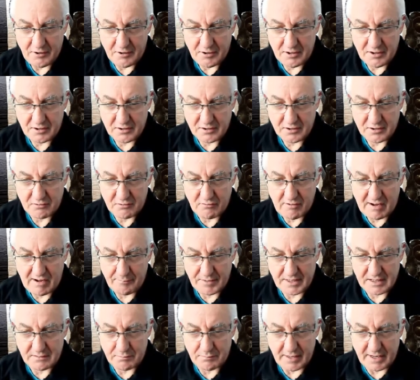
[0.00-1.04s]
you can just grab
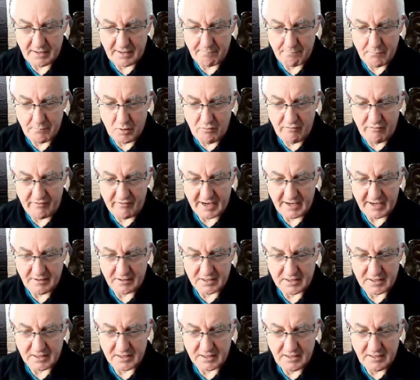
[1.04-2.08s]
this bit and move it,
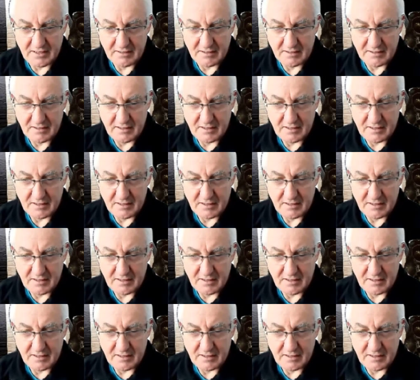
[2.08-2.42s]
you see.